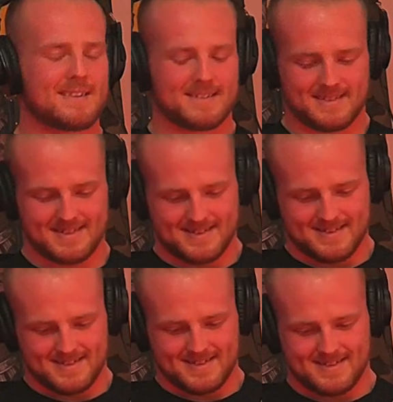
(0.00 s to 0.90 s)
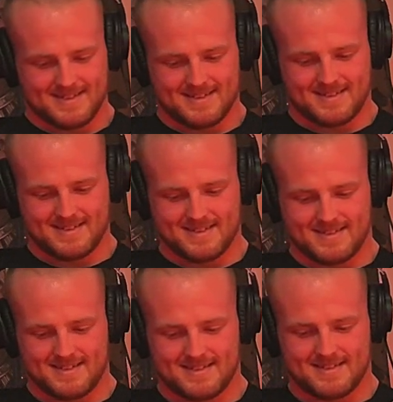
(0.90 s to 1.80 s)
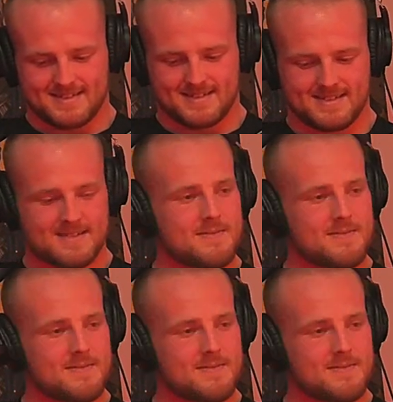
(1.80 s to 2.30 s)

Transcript: No words are spoken by the person on screen.